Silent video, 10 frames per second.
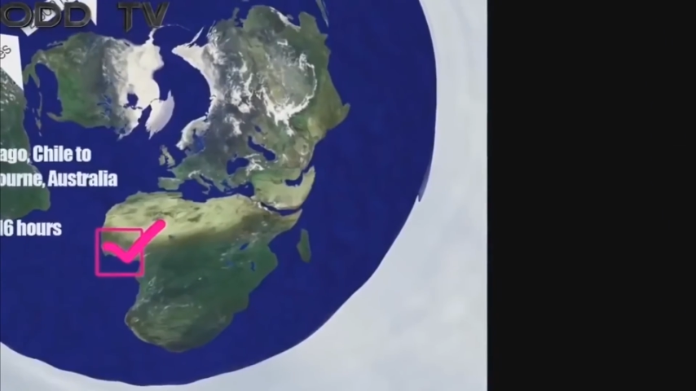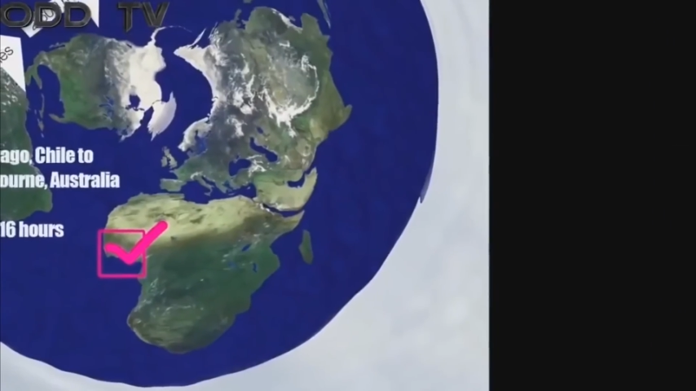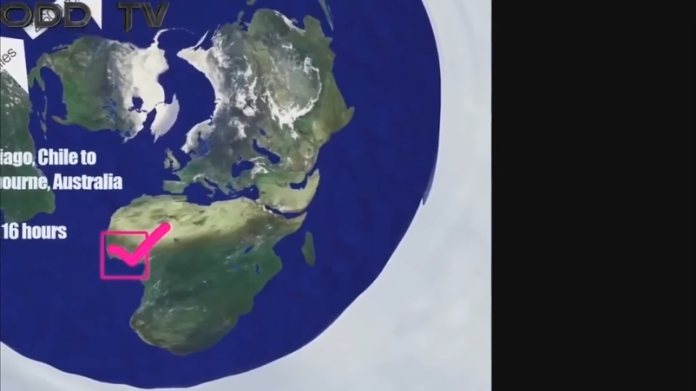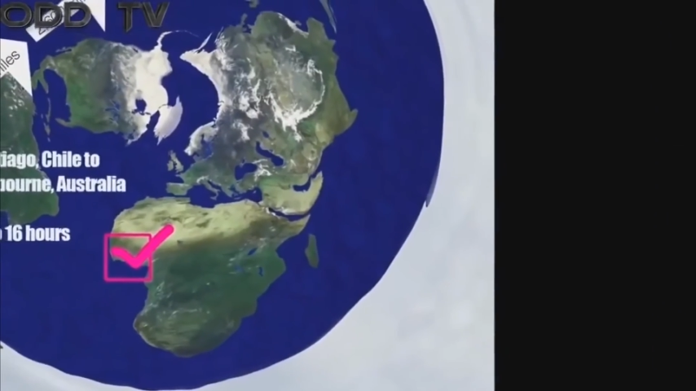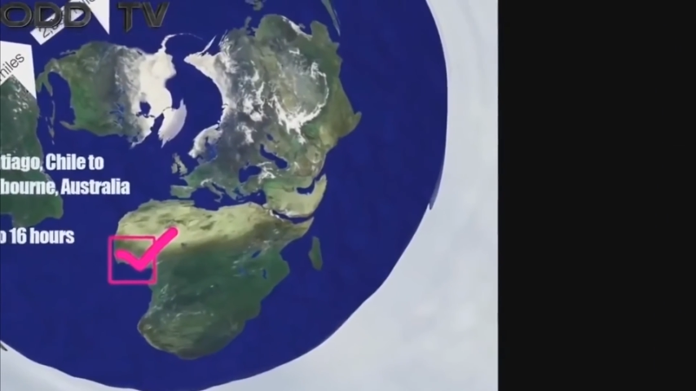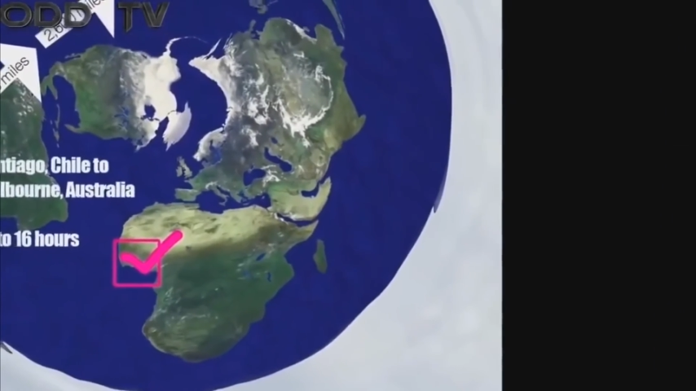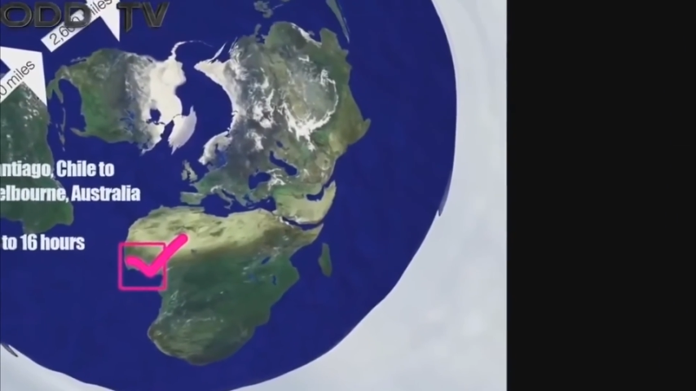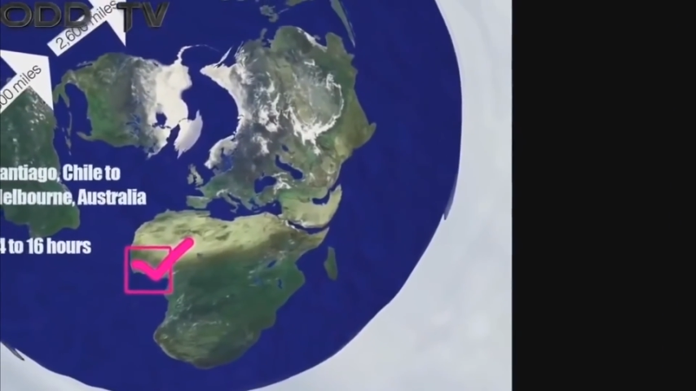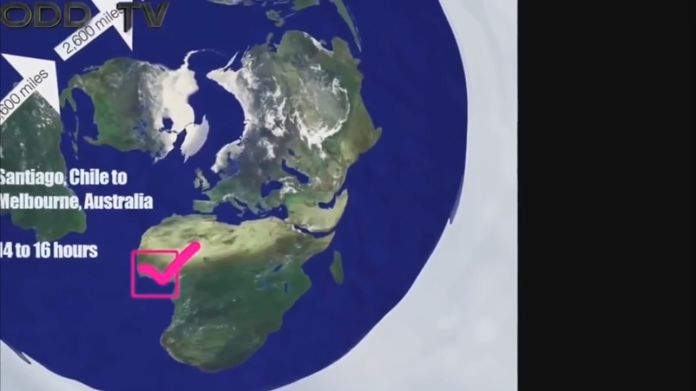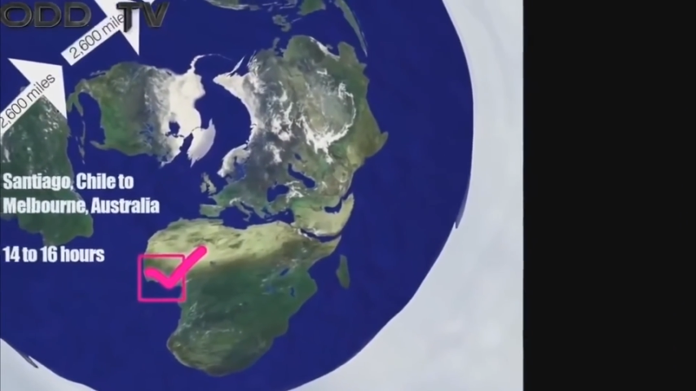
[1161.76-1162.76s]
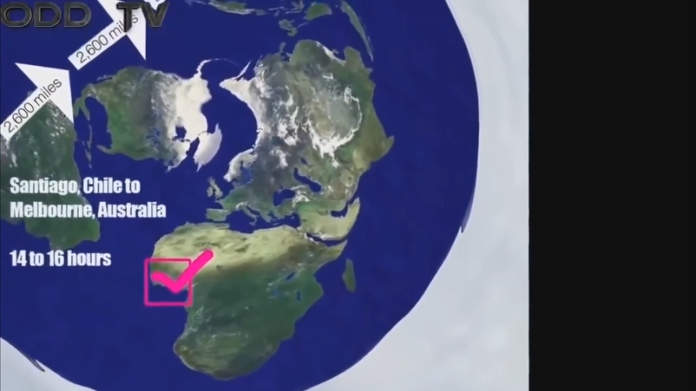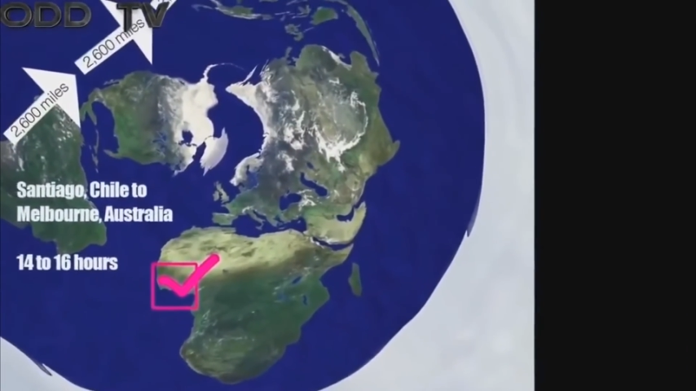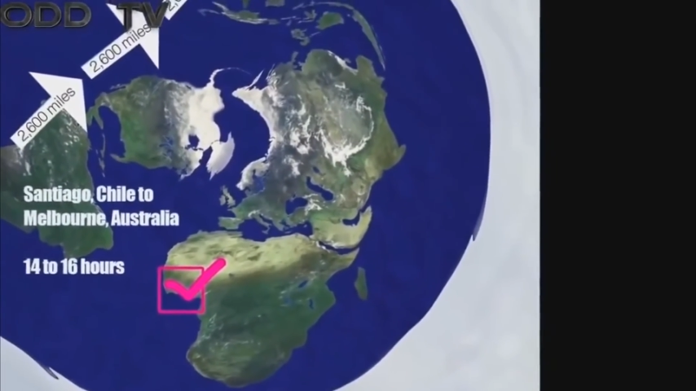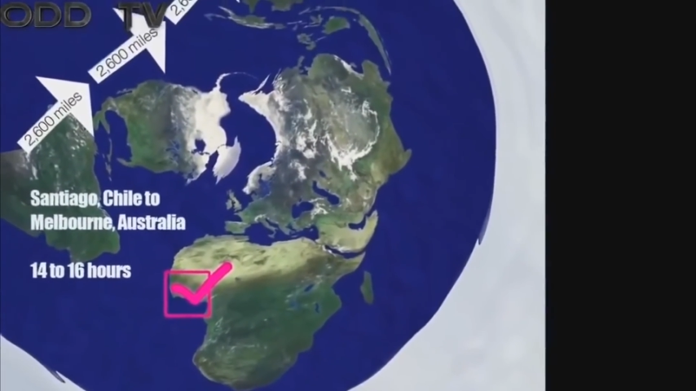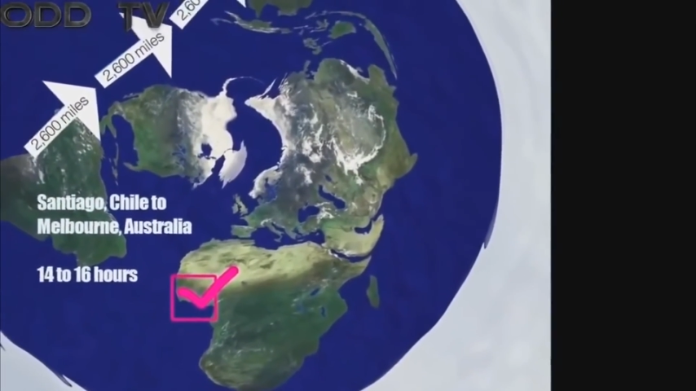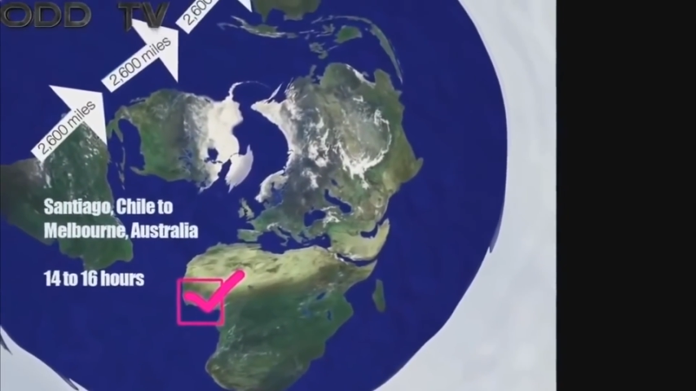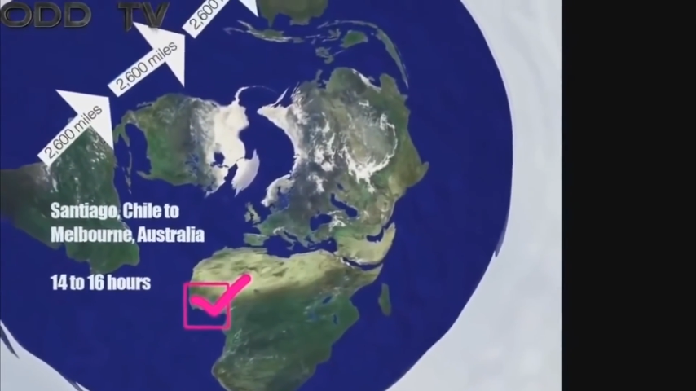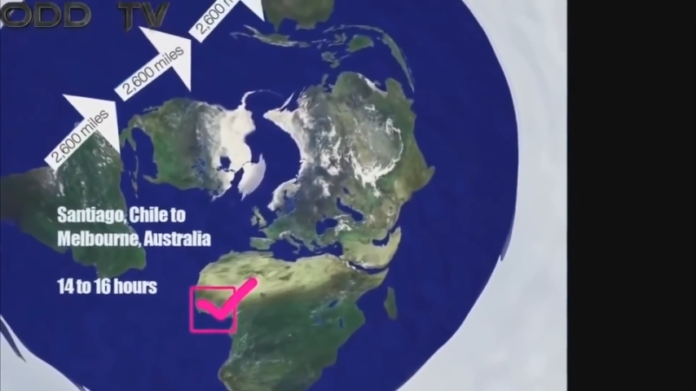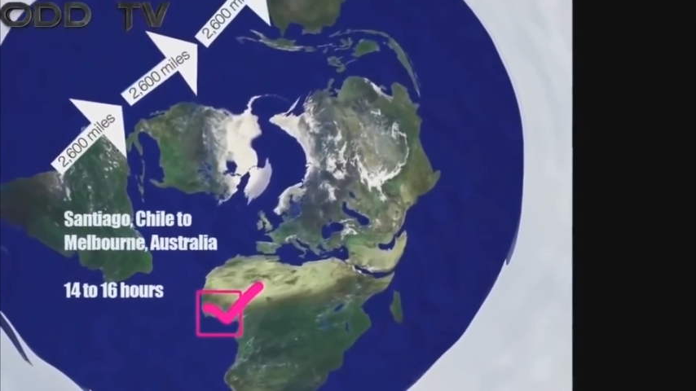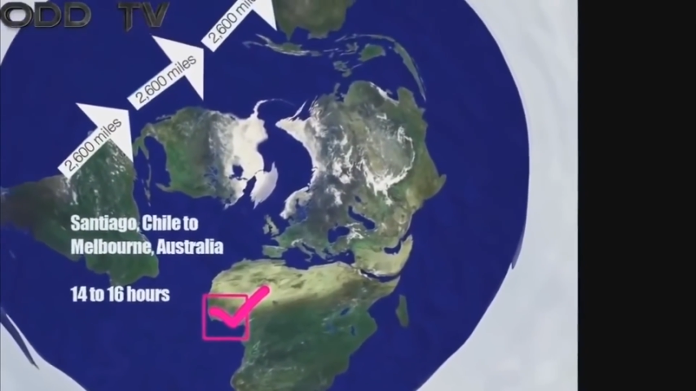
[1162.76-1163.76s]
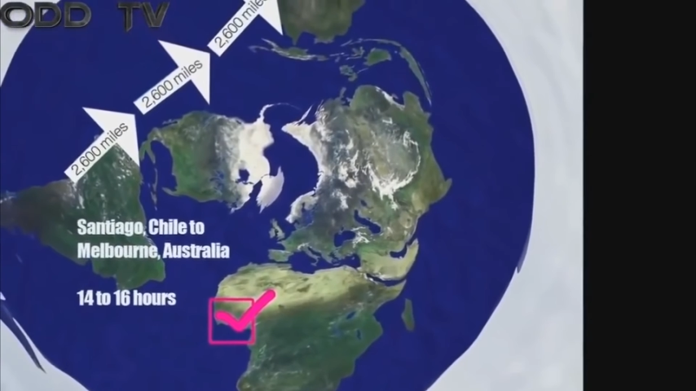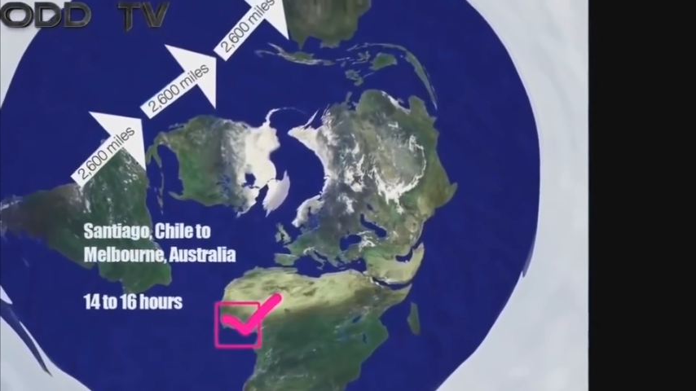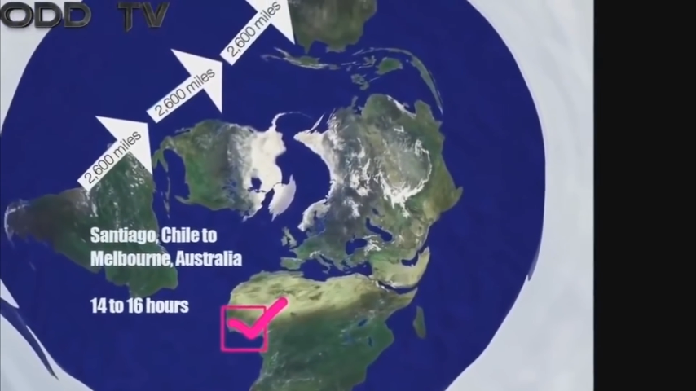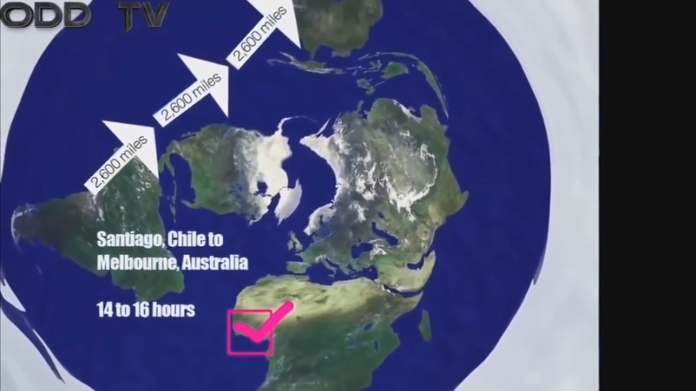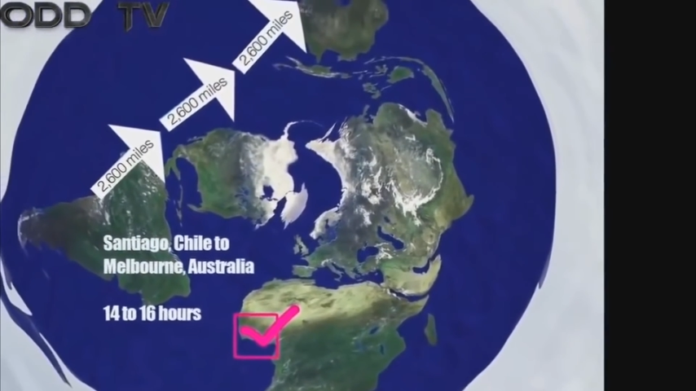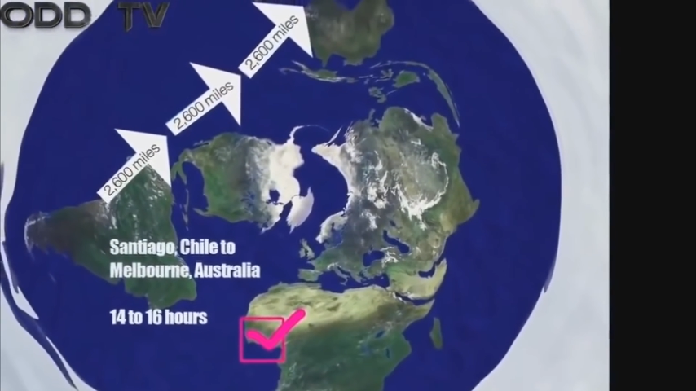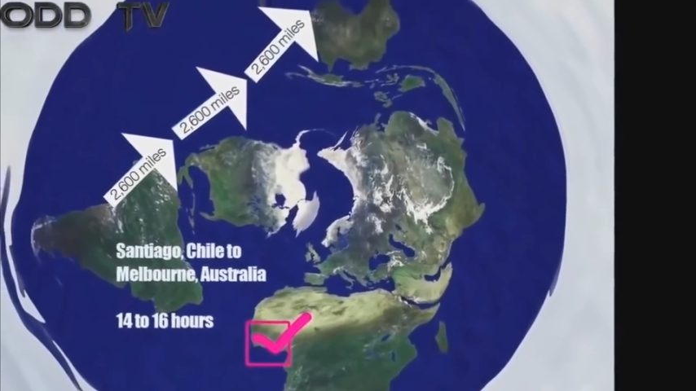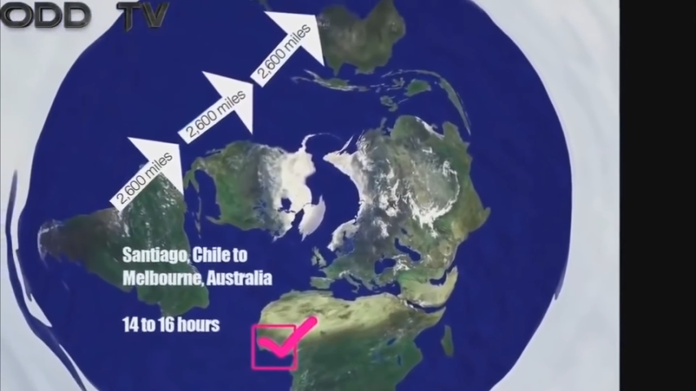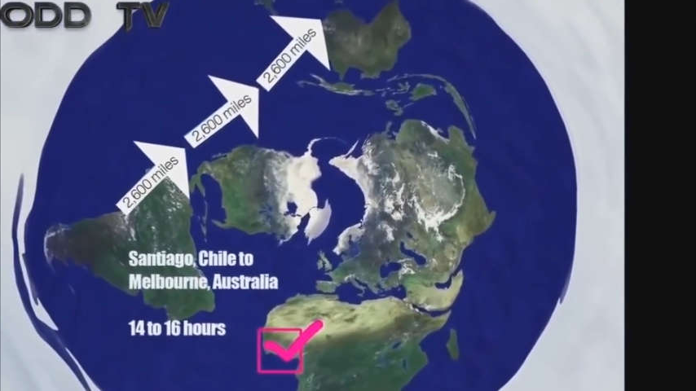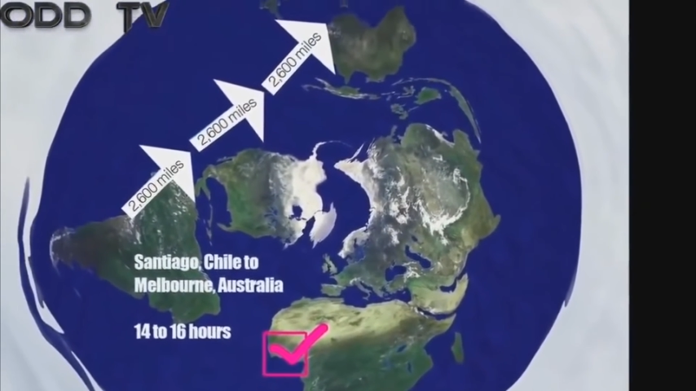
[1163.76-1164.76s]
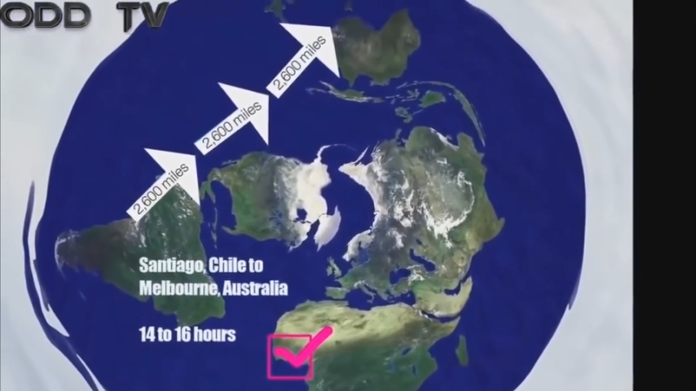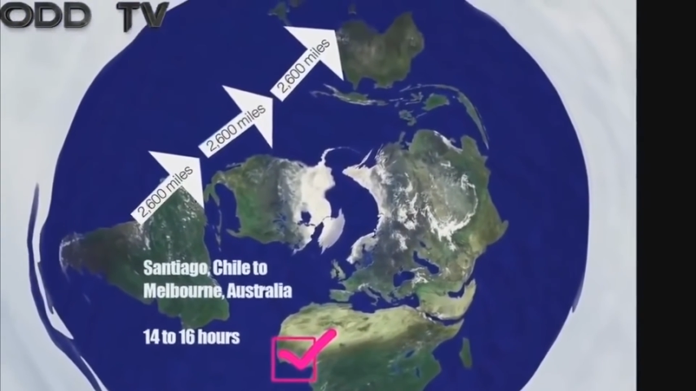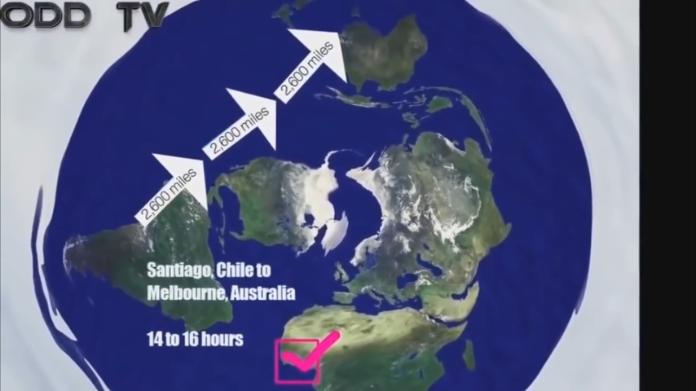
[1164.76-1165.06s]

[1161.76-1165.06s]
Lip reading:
(no speaker visible)